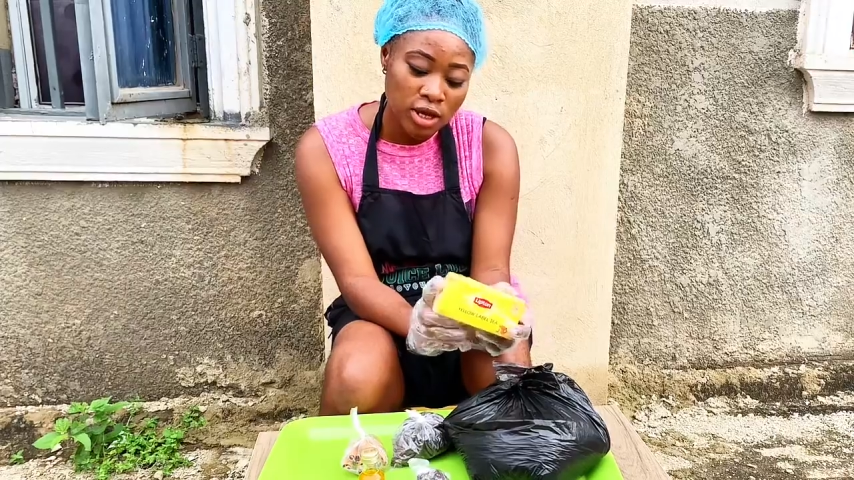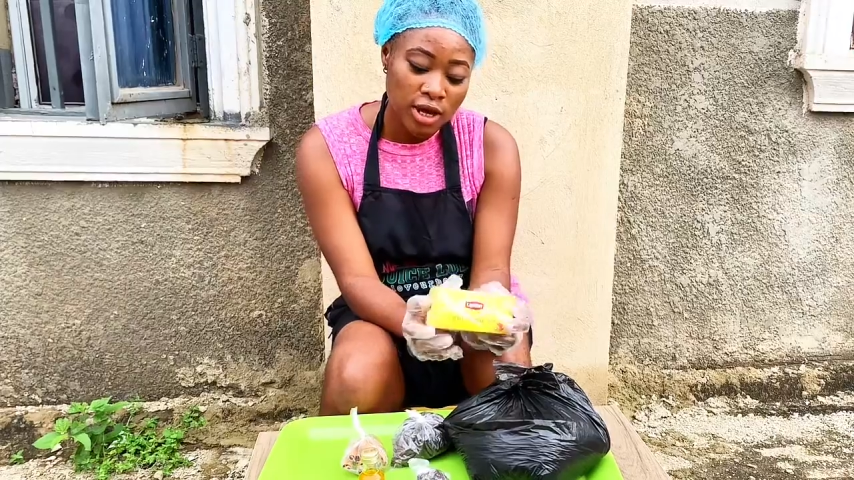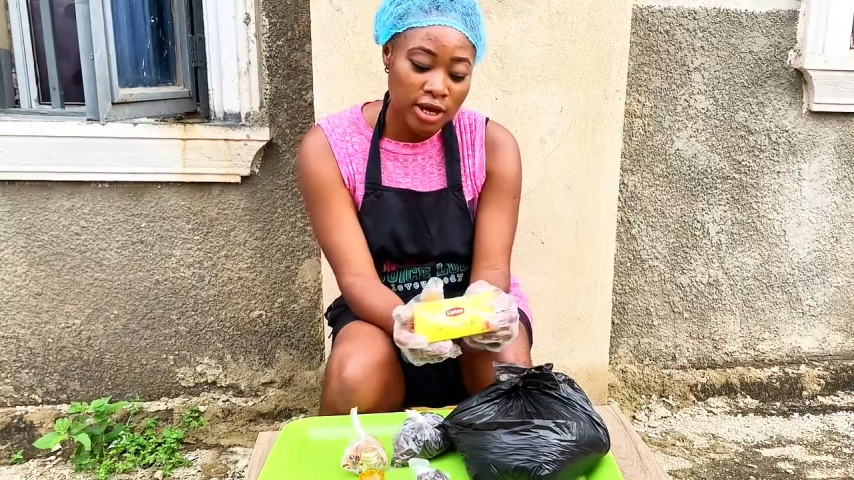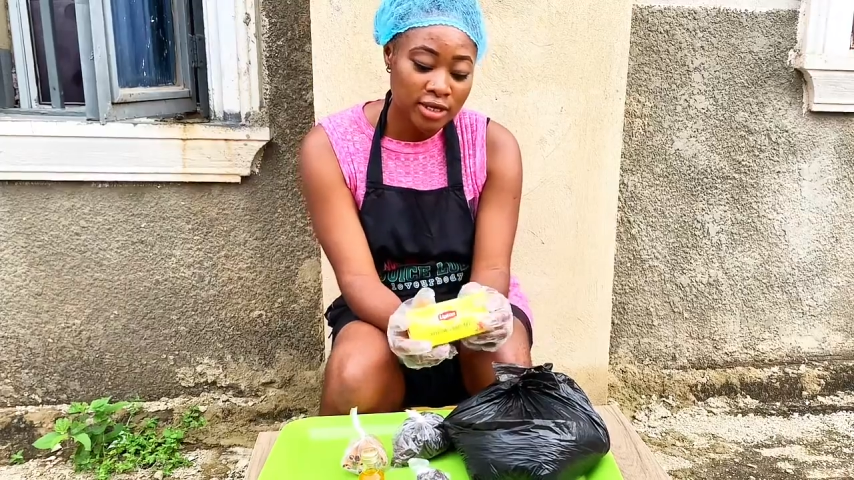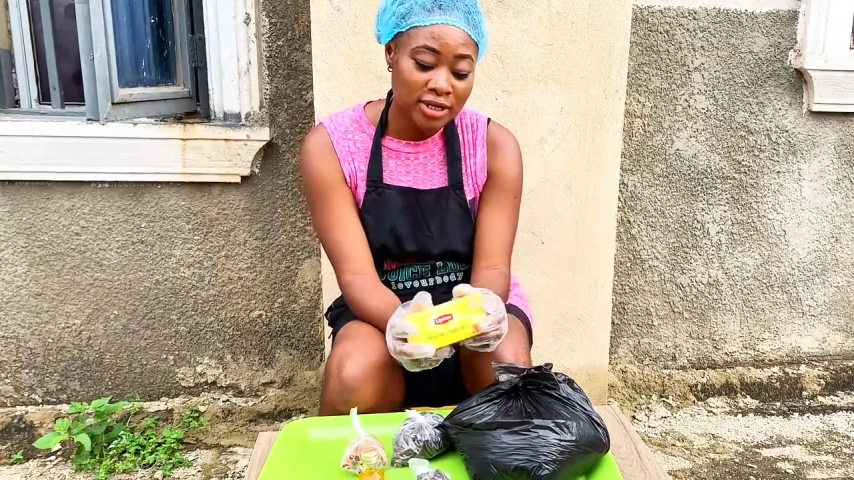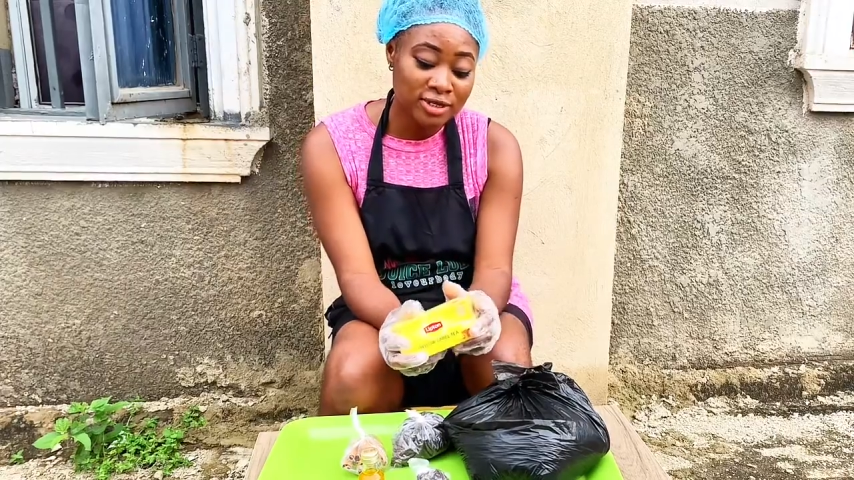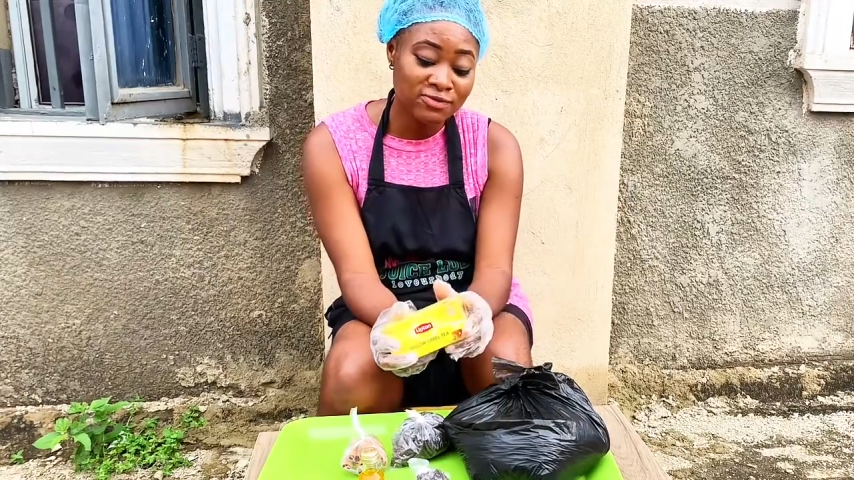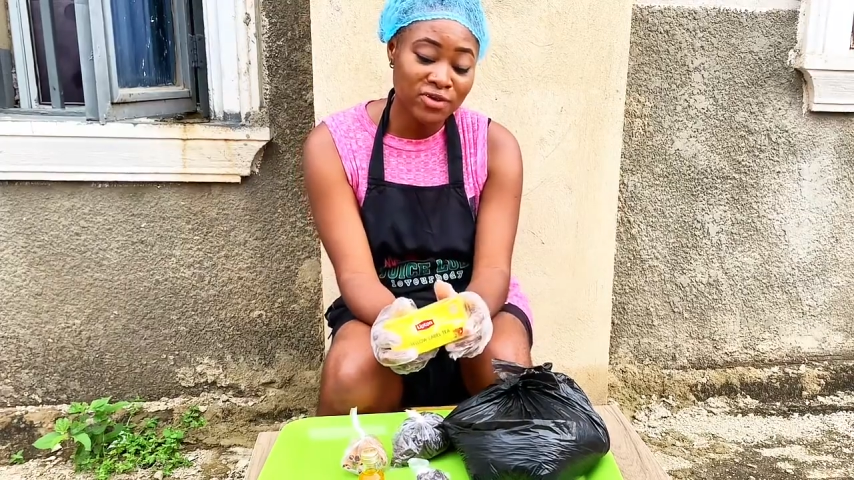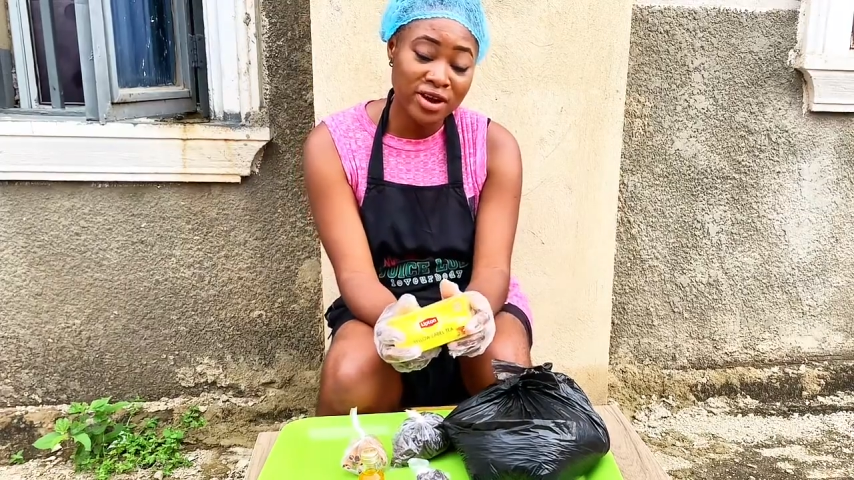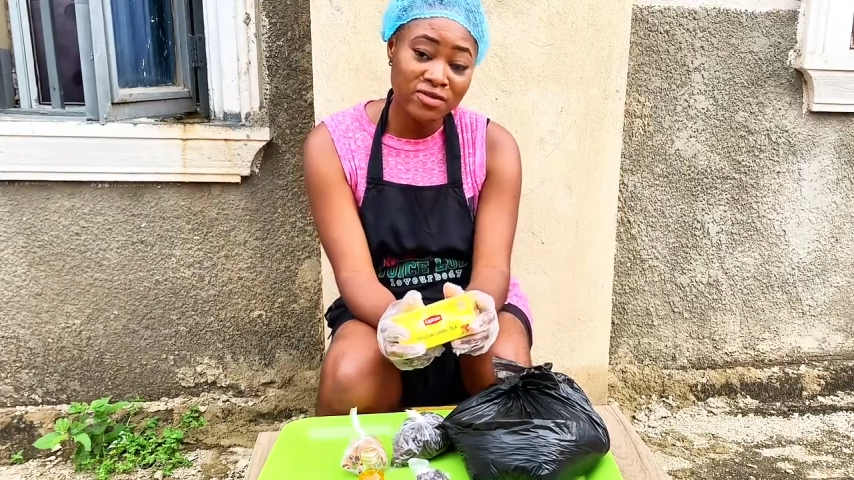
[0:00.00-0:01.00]
and it's
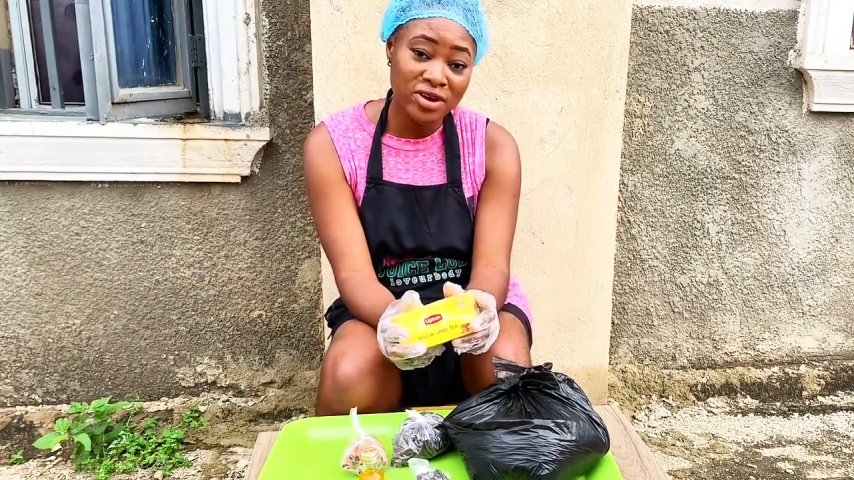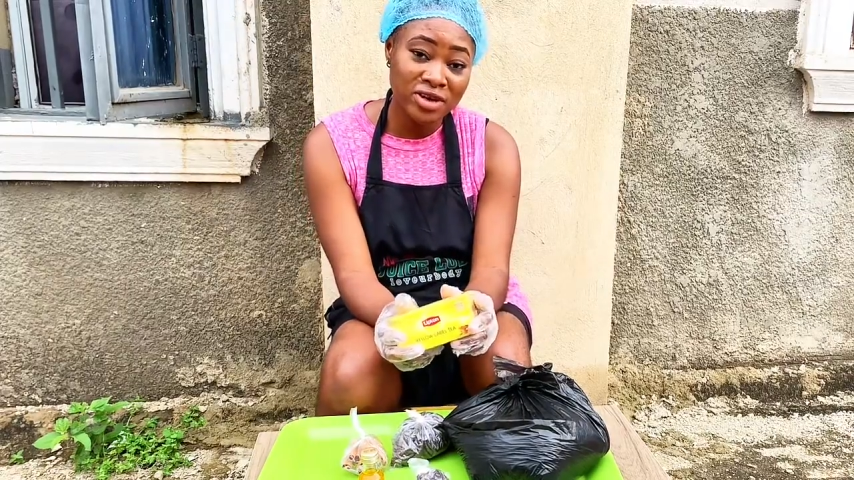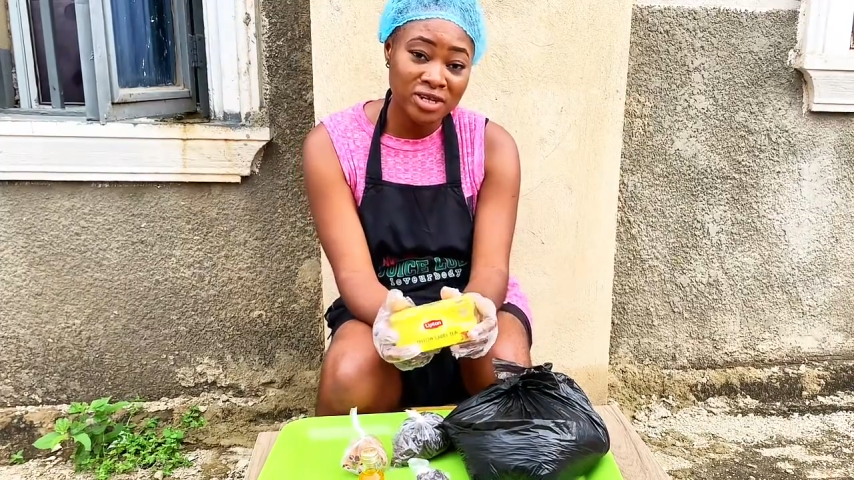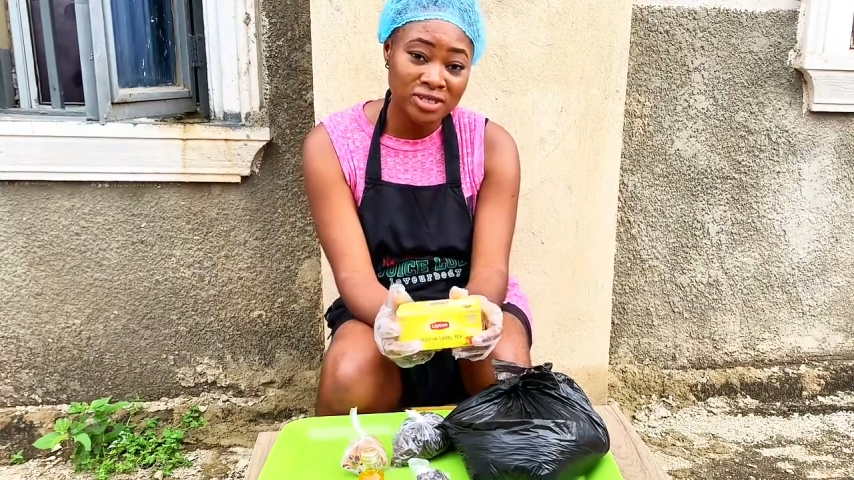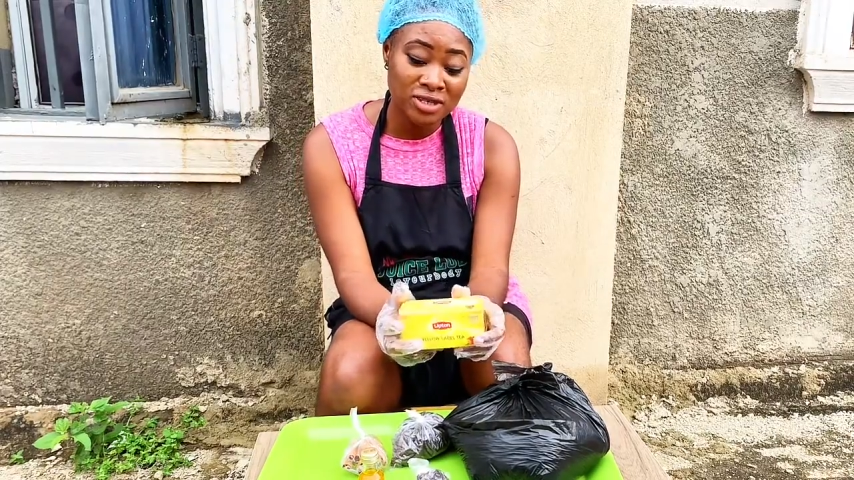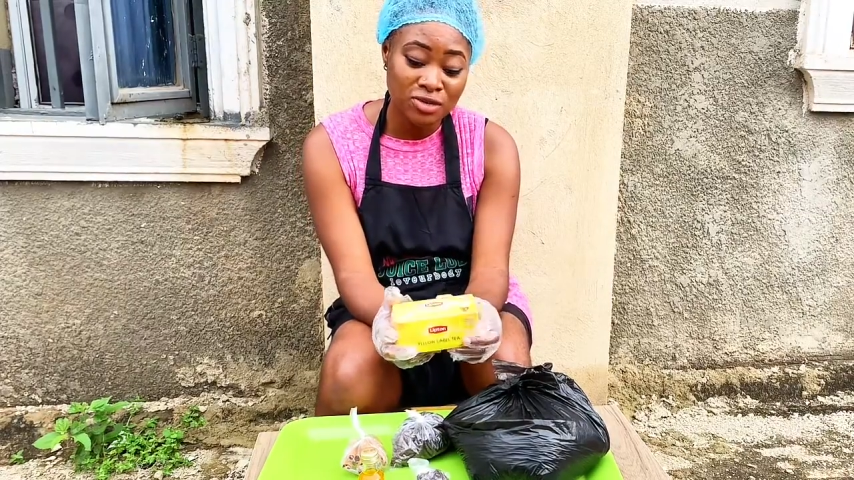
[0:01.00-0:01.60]
very, very easy.